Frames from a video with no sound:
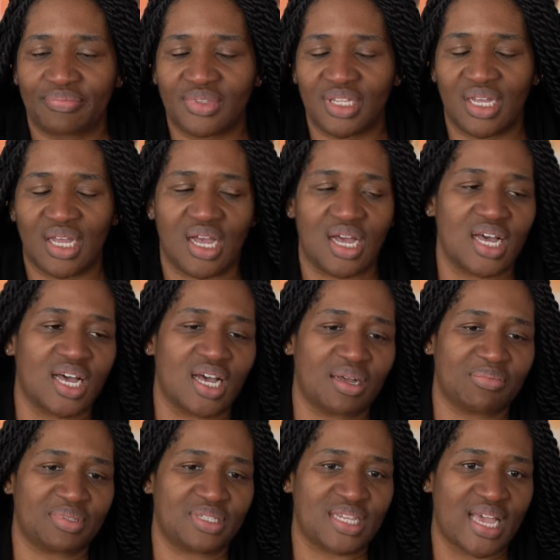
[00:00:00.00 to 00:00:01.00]
Ah,
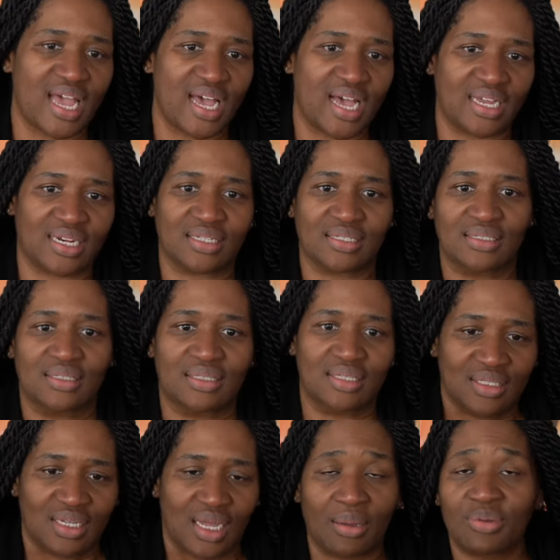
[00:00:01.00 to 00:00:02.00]
I'm sad.
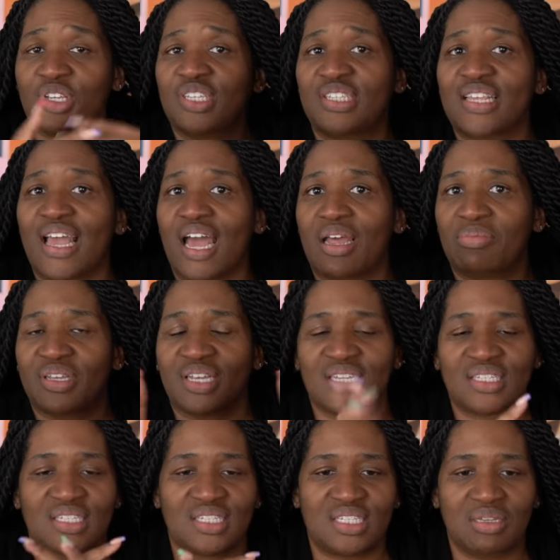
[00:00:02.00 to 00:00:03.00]
I'm just sad
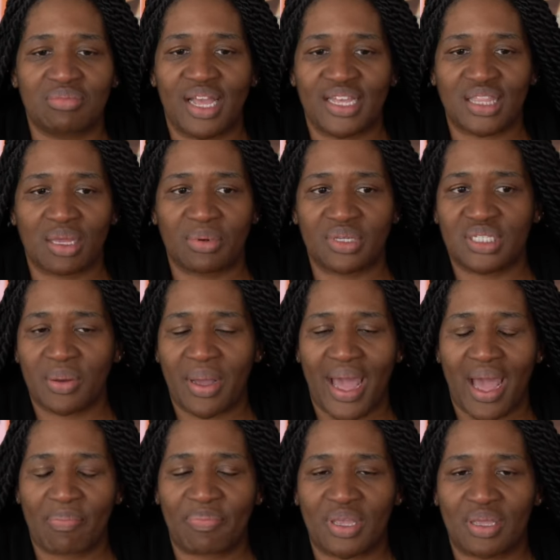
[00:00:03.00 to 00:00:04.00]
because it seemed like they were so
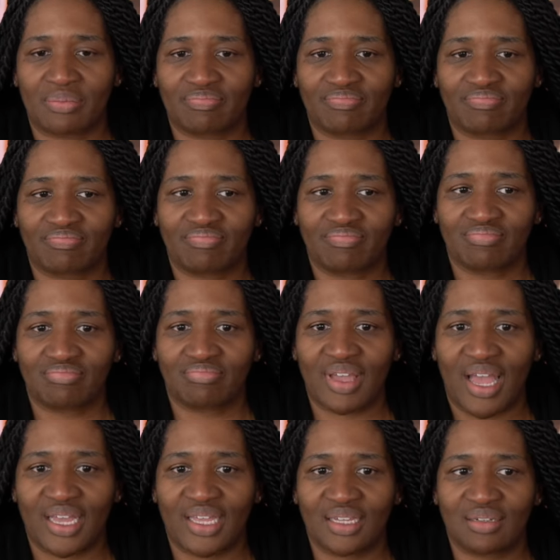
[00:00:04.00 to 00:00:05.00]
happy
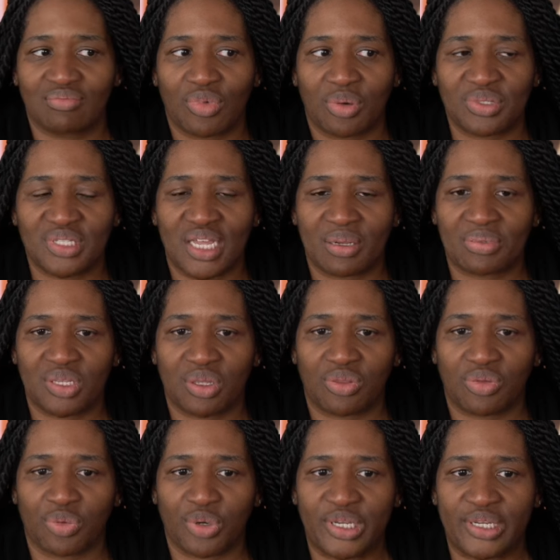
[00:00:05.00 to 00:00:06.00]
back in, what was that,
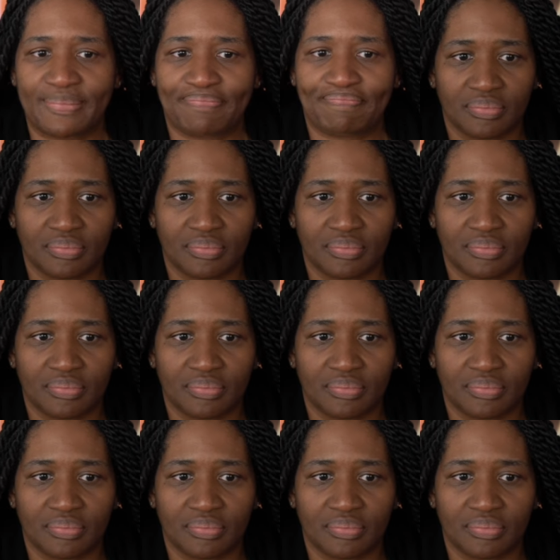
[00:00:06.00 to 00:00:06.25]
episode three?